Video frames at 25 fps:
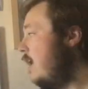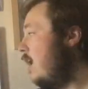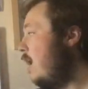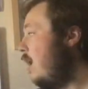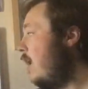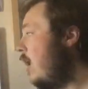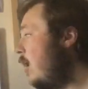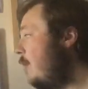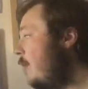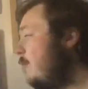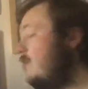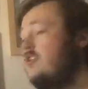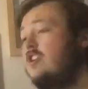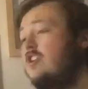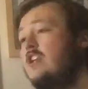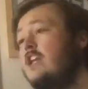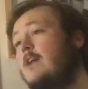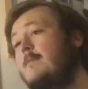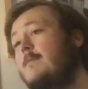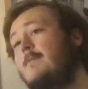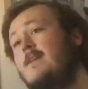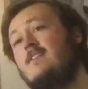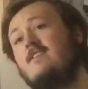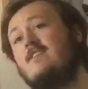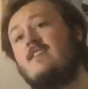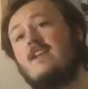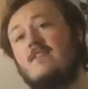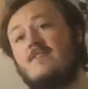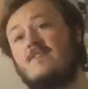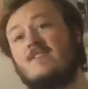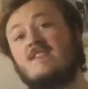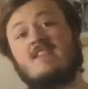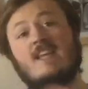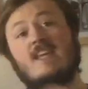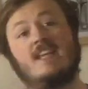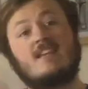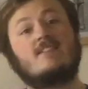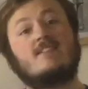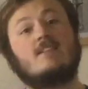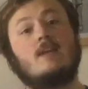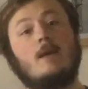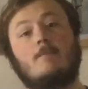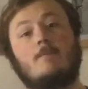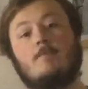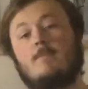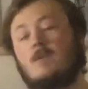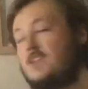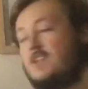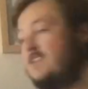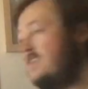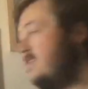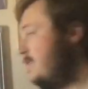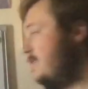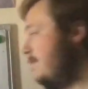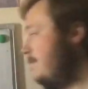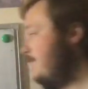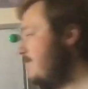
I want you to give me a set of 6 numbers.